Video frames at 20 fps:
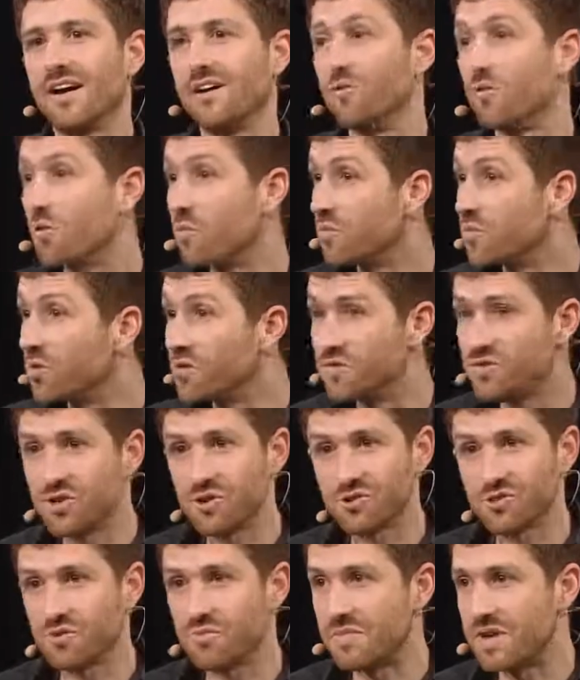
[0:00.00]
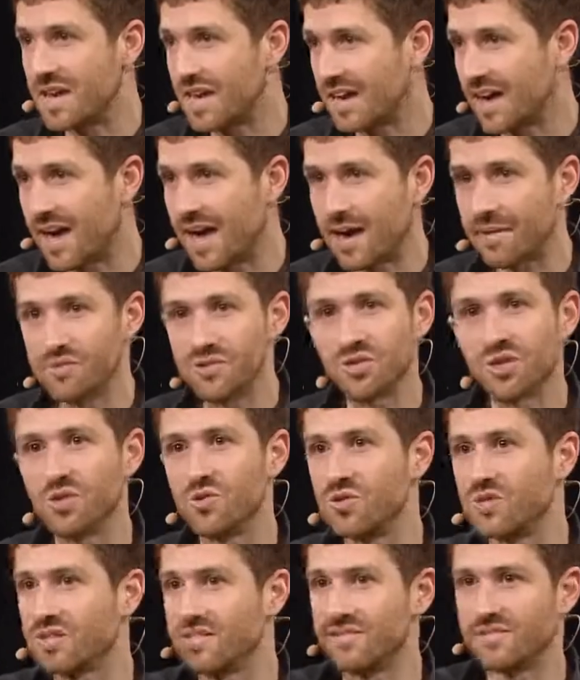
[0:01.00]
remove social media apps,
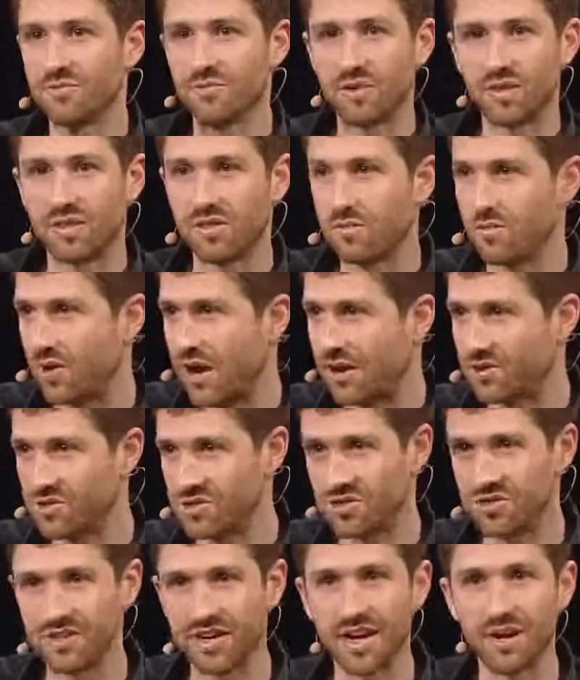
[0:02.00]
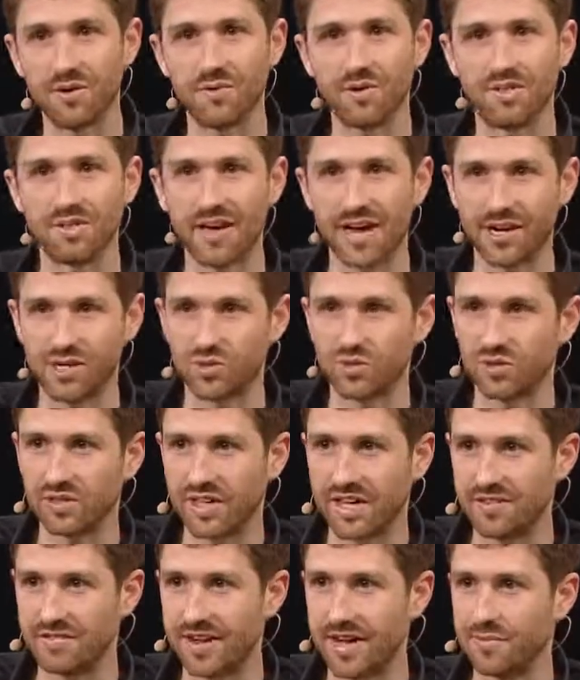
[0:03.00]
use it with the browser, not with the actual
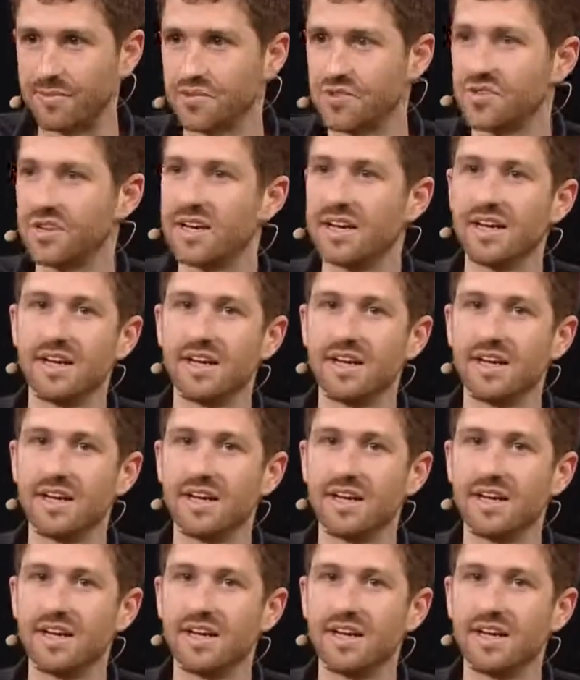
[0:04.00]
native apps,